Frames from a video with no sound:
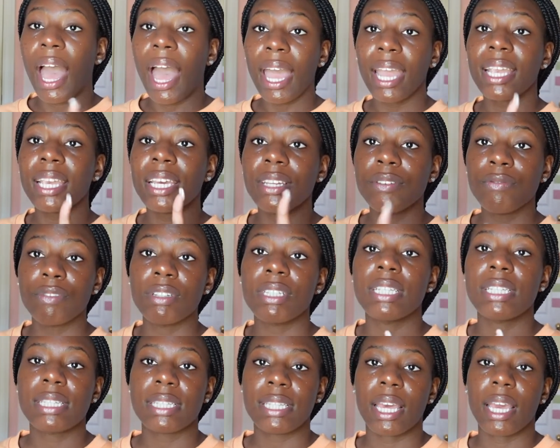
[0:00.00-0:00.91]
I can
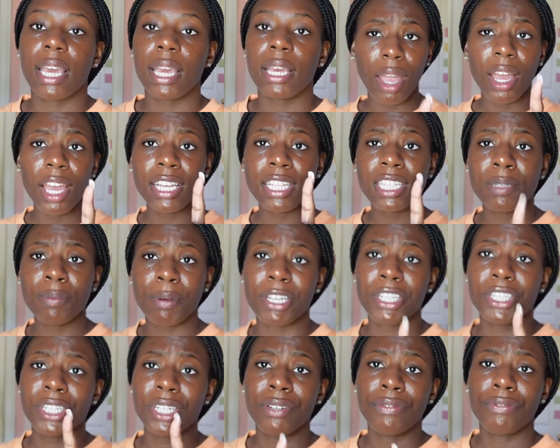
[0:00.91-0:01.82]
really say,
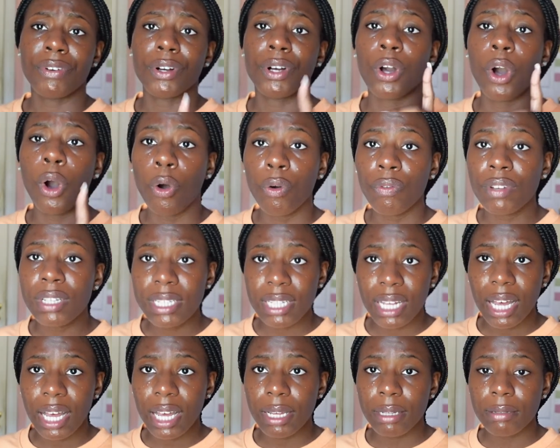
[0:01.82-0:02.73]
especially for COVID
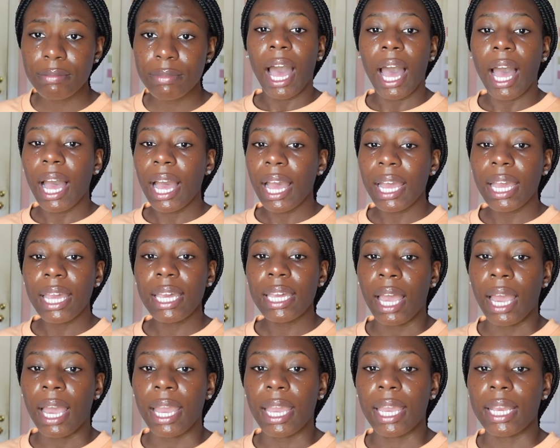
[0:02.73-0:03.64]
time, I,
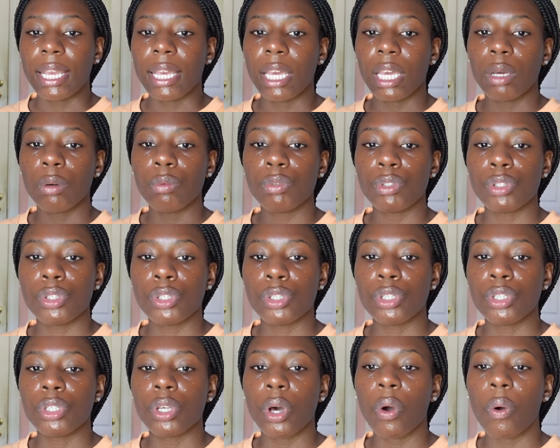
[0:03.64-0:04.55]
like, it was
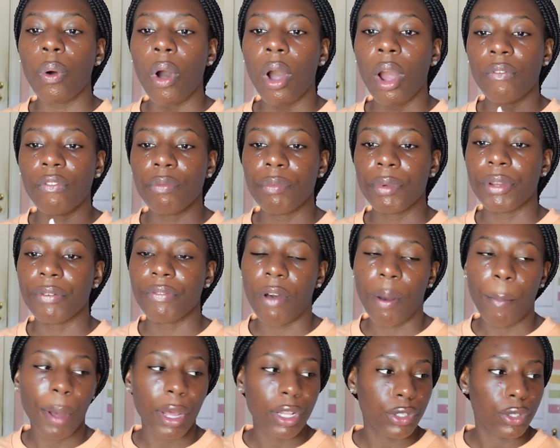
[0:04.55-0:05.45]
so hard for me to
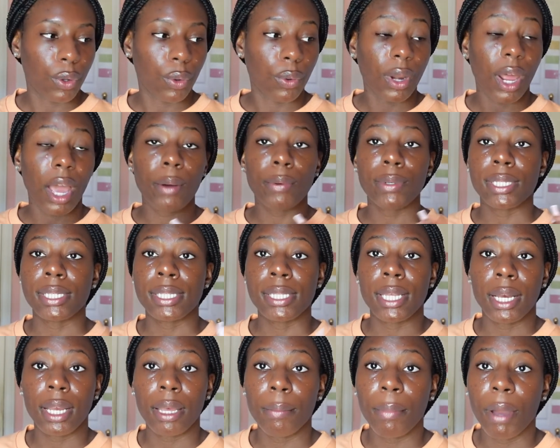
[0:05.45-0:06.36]
find my zone. I was
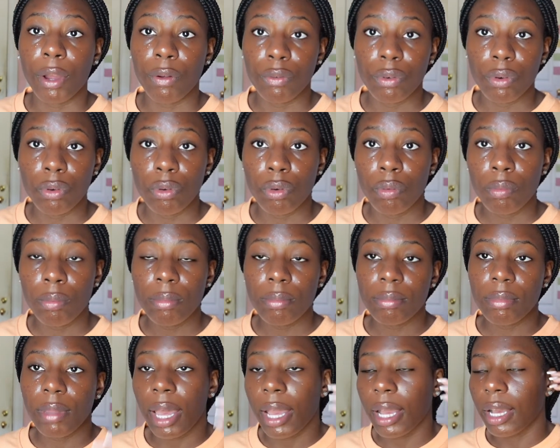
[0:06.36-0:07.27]
stuck in my
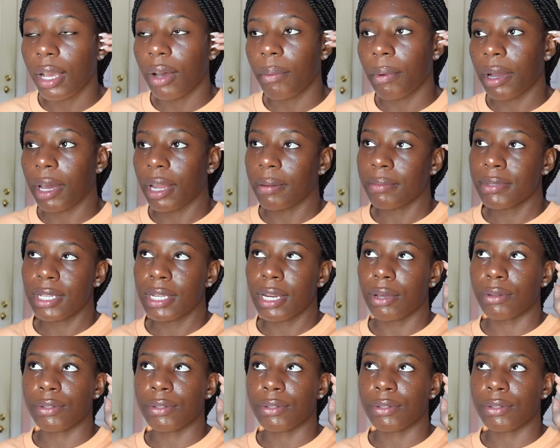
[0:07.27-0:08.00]
room. Like, oh my God, I'm saying I